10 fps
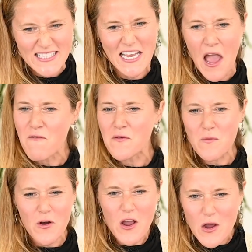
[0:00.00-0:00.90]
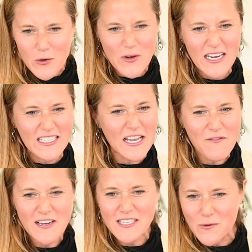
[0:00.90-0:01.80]
it's time for more
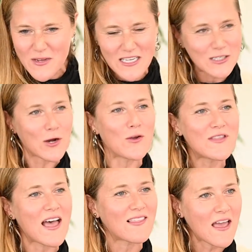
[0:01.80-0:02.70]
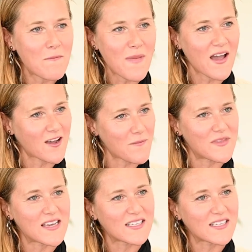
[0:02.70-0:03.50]
creativity so we can turn that light back up the